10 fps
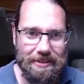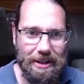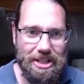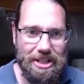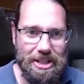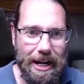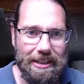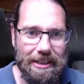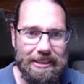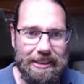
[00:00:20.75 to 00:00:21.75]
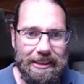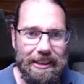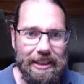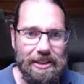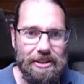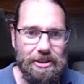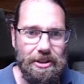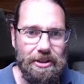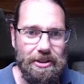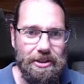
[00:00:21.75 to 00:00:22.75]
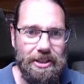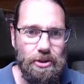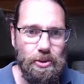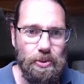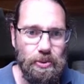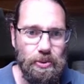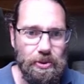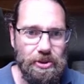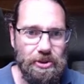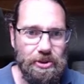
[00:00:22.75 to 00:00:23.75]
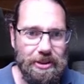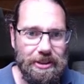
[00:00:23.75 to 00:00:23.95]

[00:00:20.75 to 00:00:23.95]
uh, REST debugger. So in Tools,